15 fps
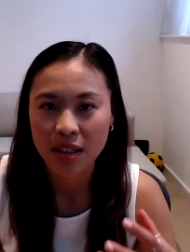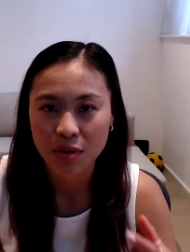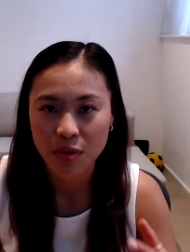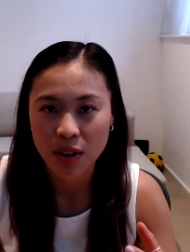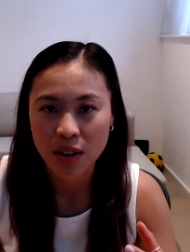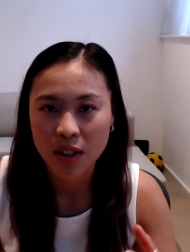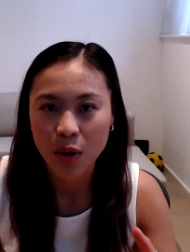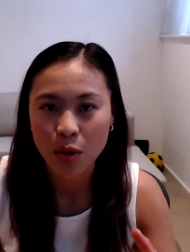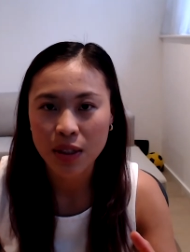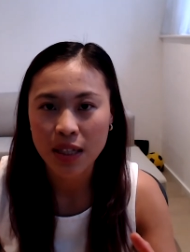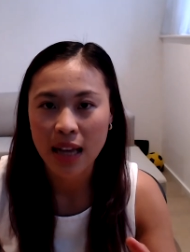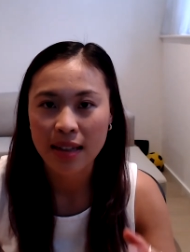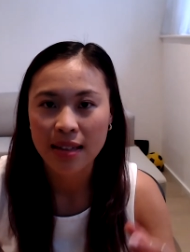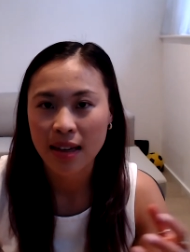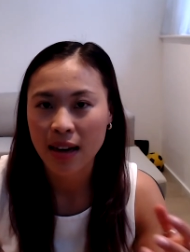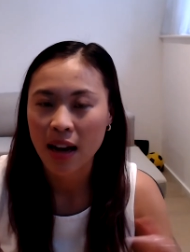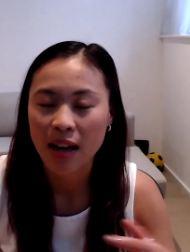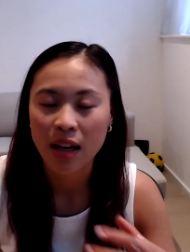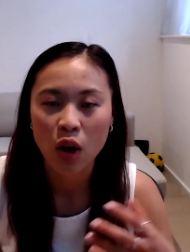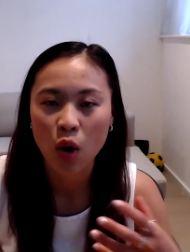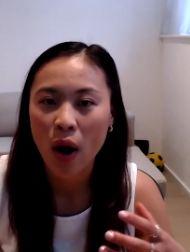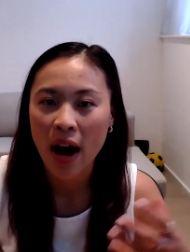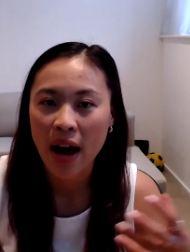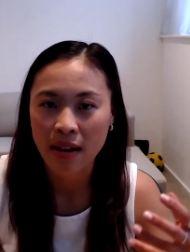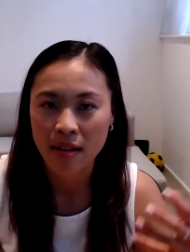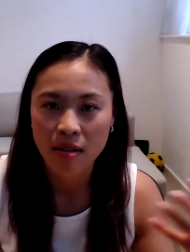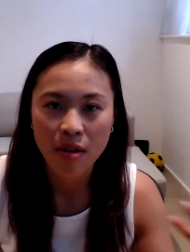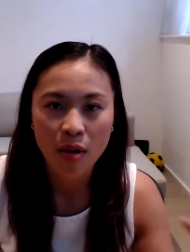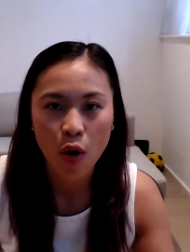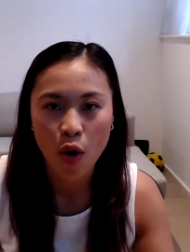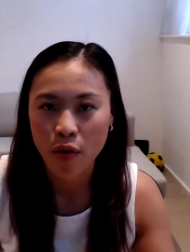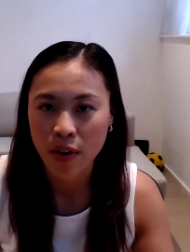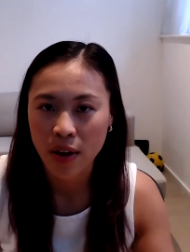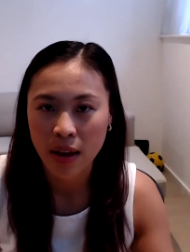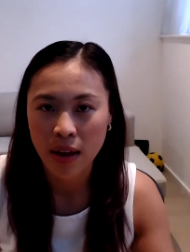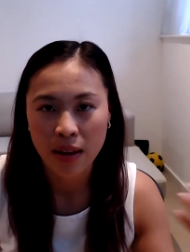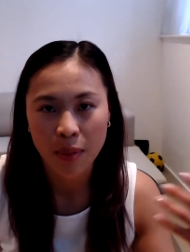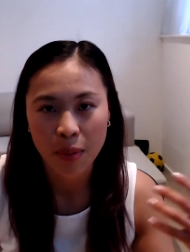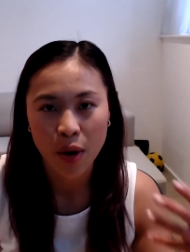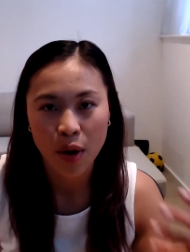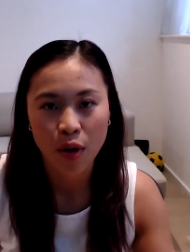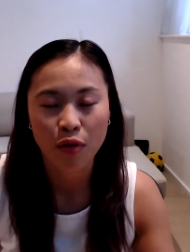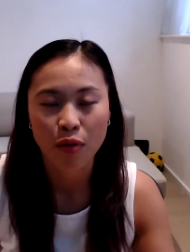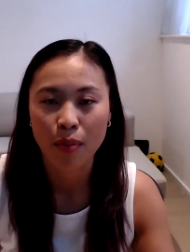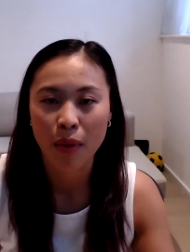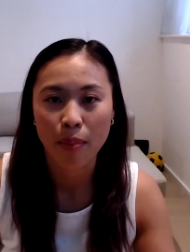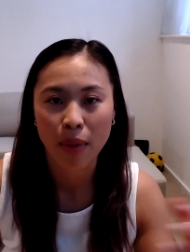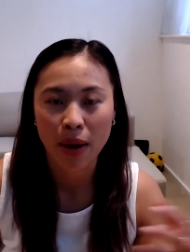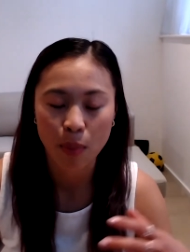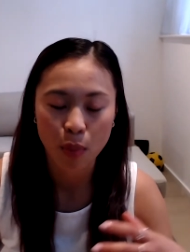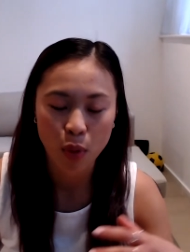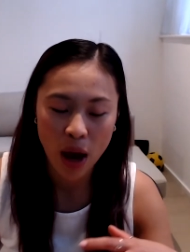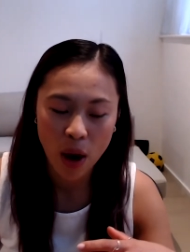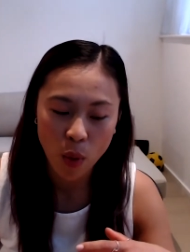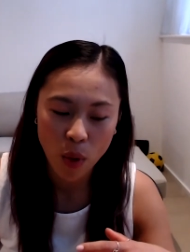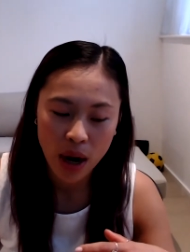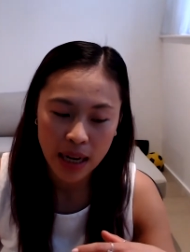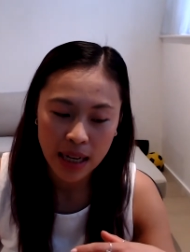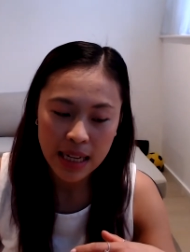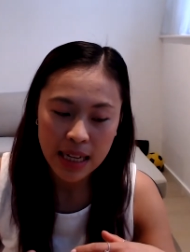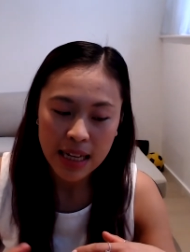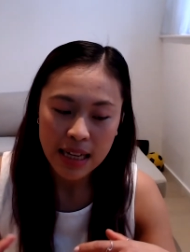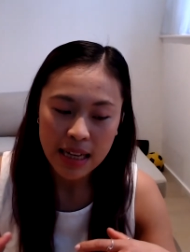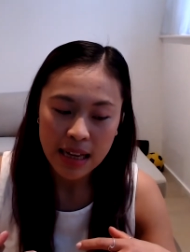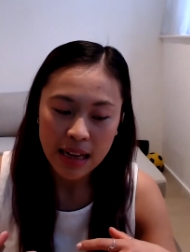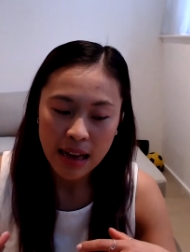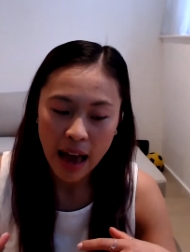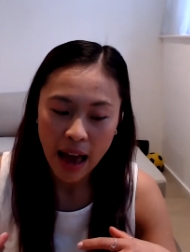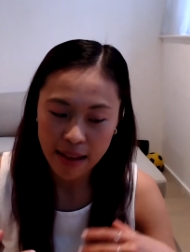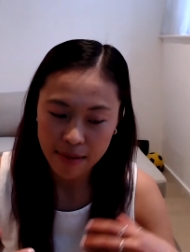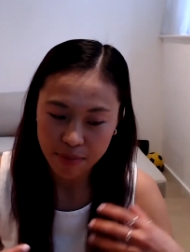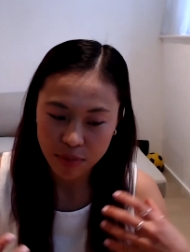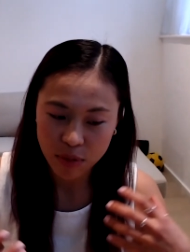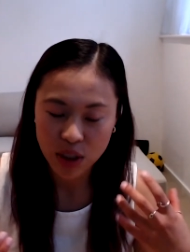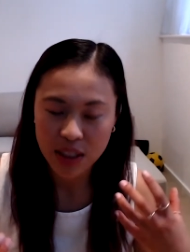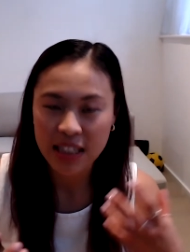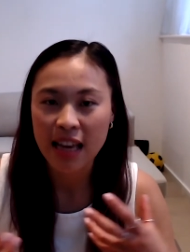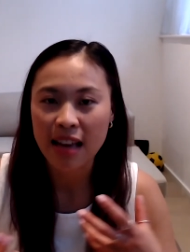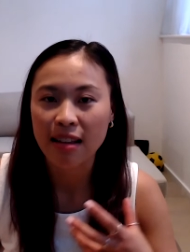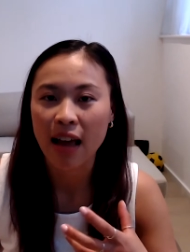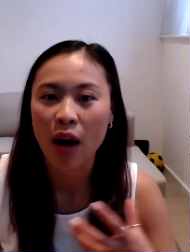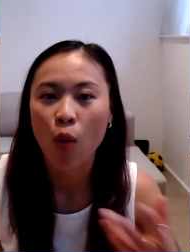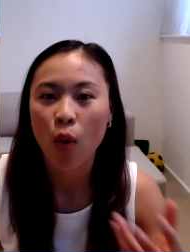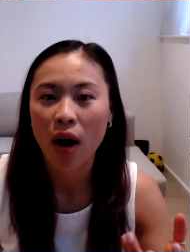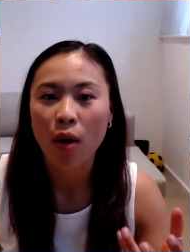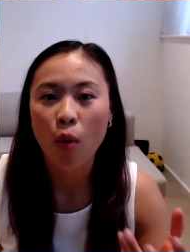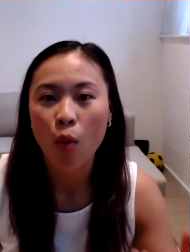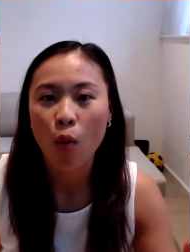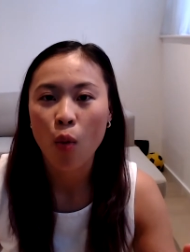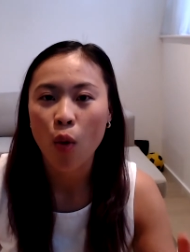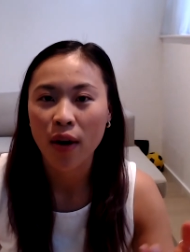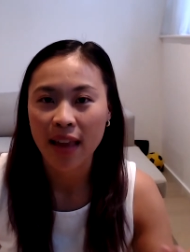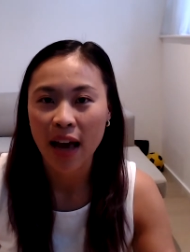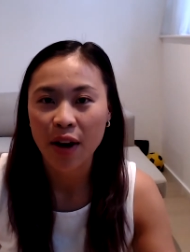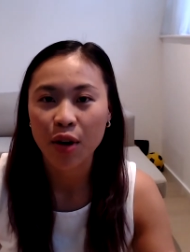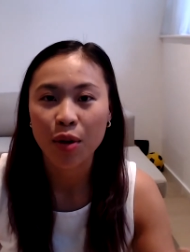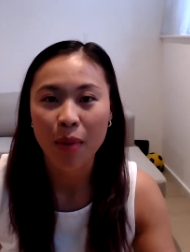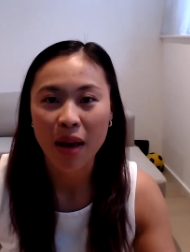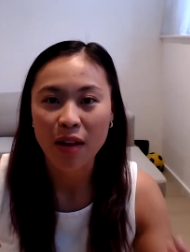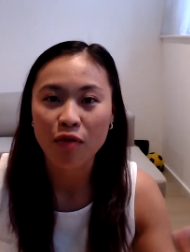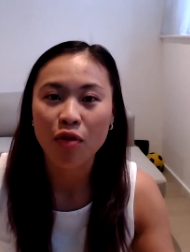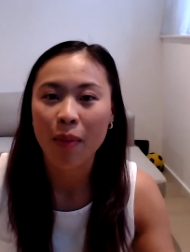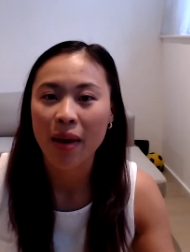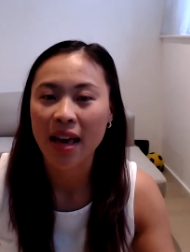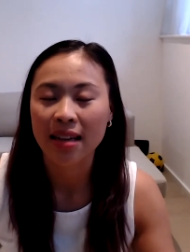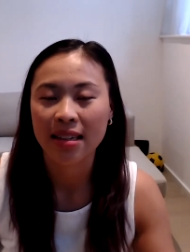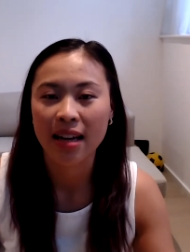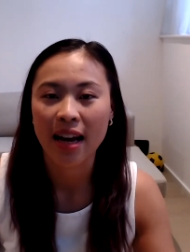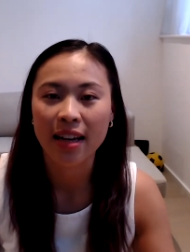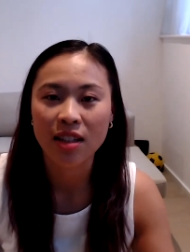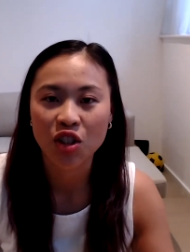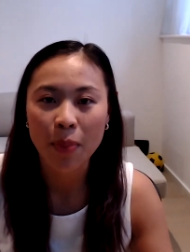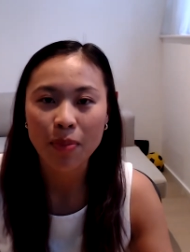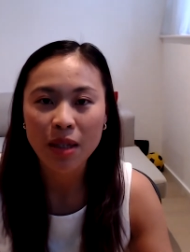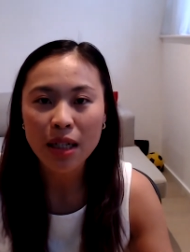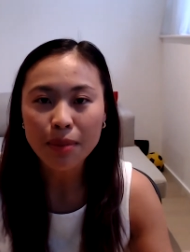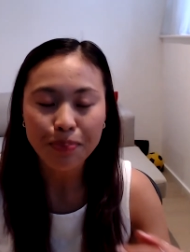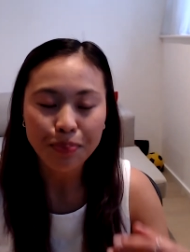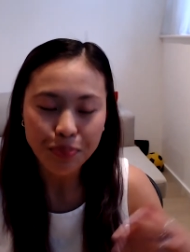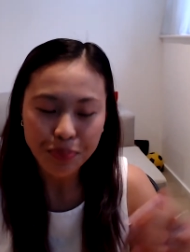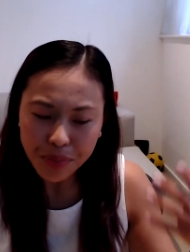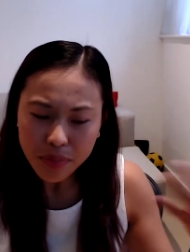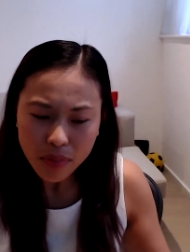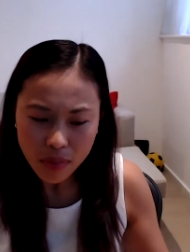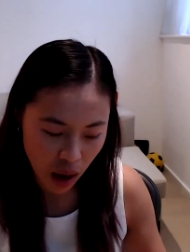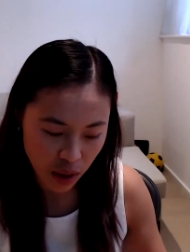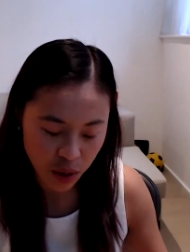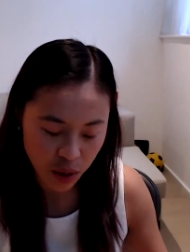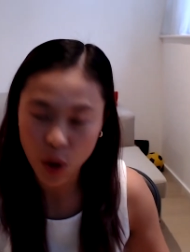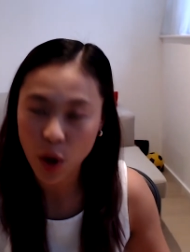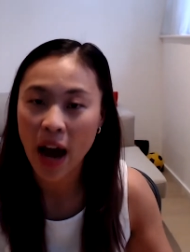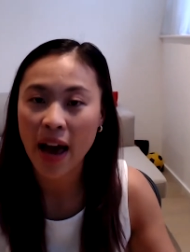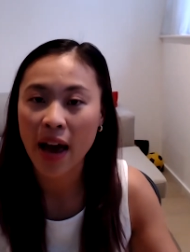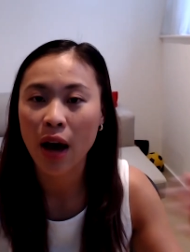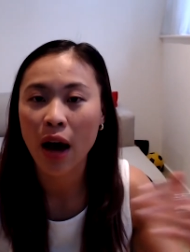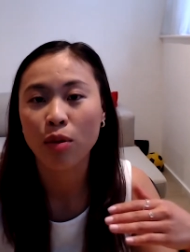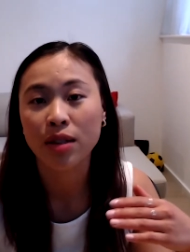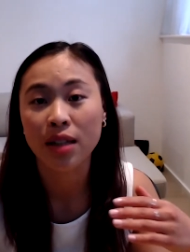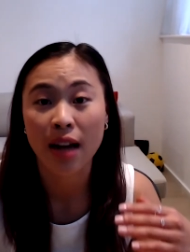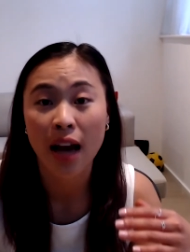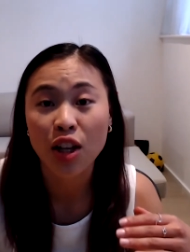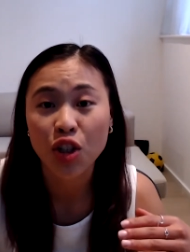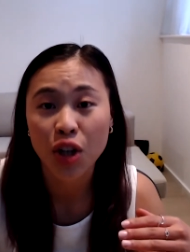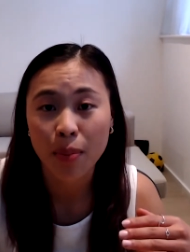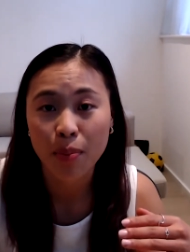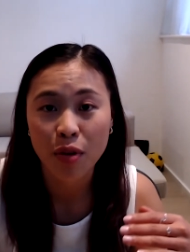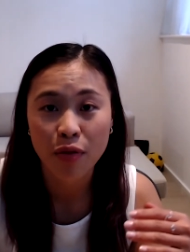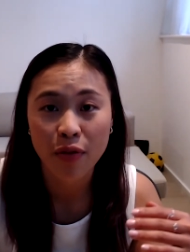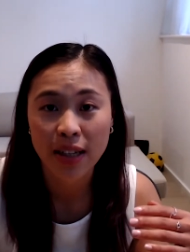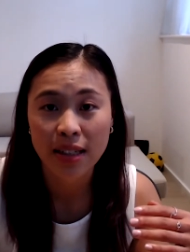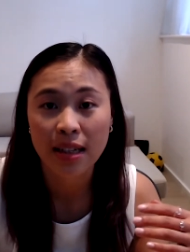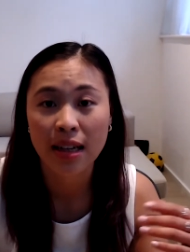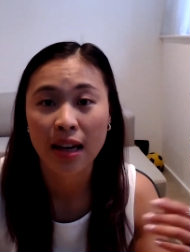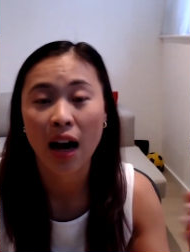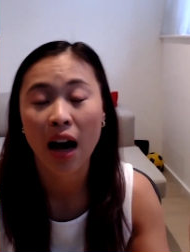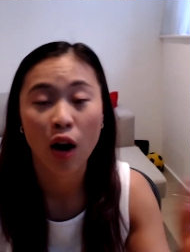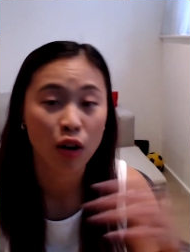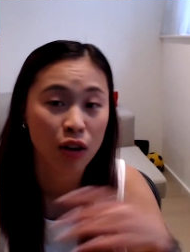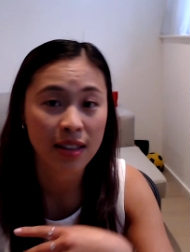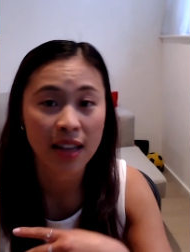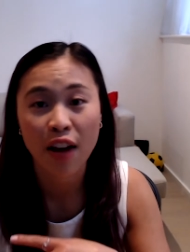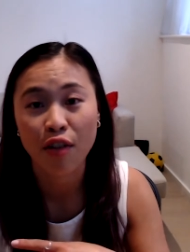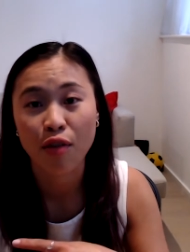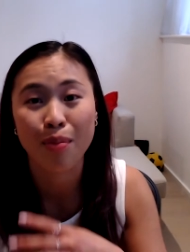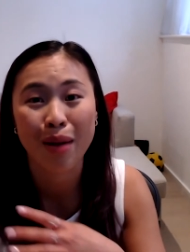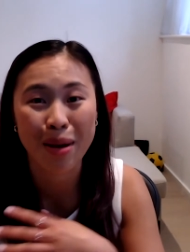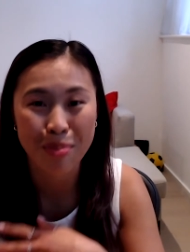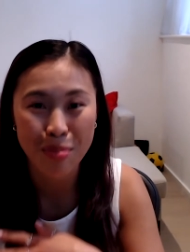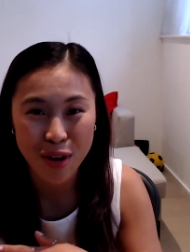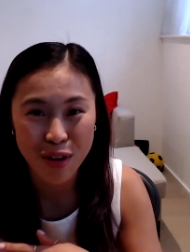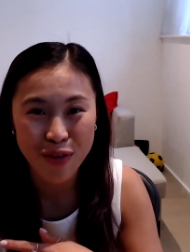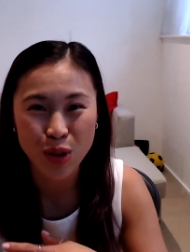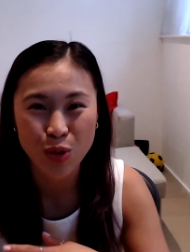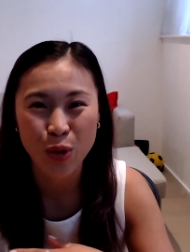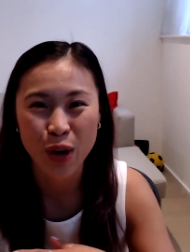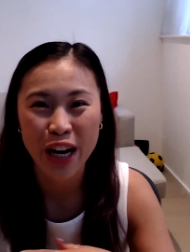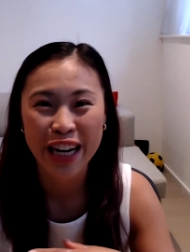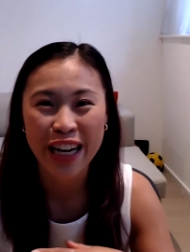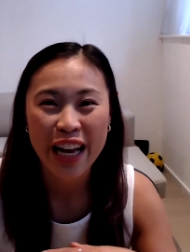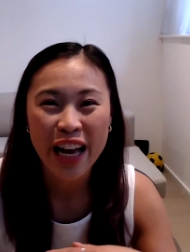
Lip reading: different skill sets that I'd acquired over the period of my prior work and just seeing what that could mean for me as a next chapter. So I was an adjunct professor on the side of my previous work,